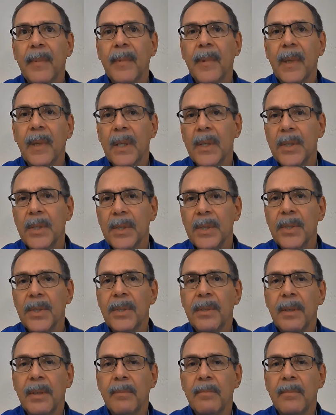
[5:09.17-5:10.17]
This is,
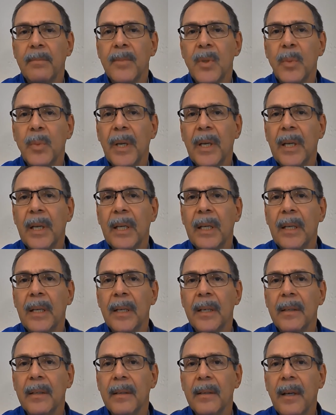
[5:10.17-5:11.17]
I'm speaking
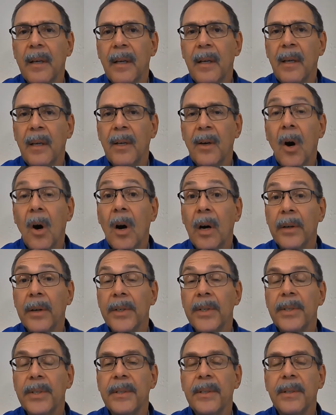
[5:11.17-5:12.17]
in
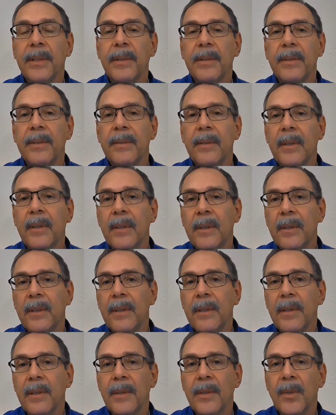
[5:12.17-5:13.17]
August of
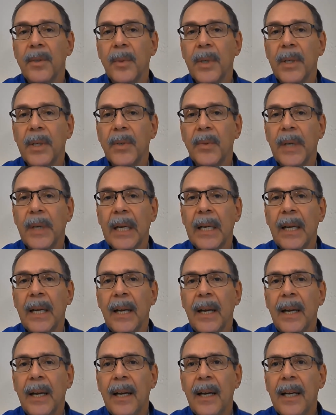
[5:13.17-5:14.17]
2020.
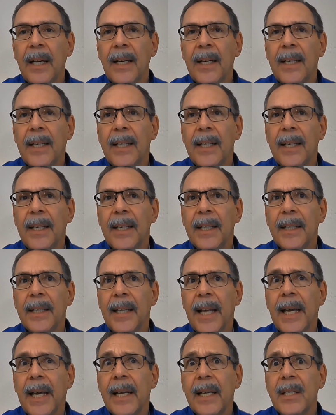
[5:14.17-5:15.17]
And
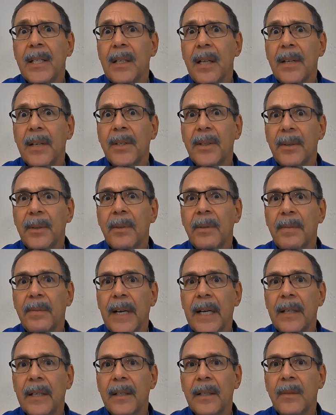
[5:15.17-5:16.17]
that has a lot to do with the
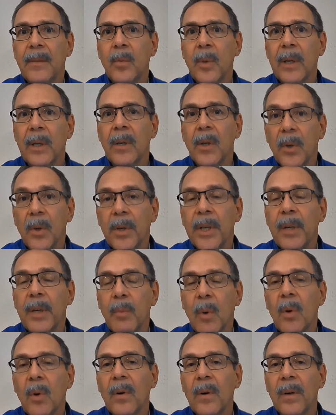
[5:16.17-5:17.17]
fact that we're learning
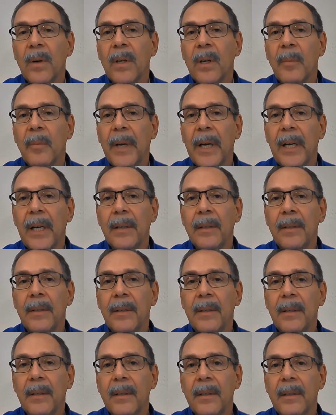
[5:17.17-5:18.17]
more about
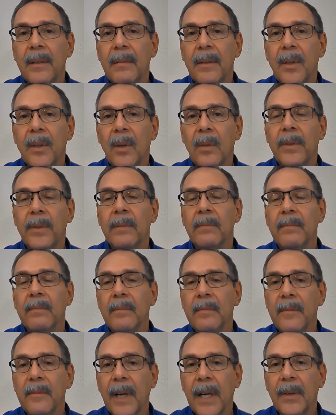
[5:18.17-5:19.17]
the COVID
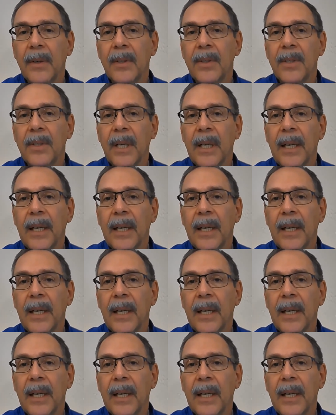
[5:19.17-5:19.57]
virus.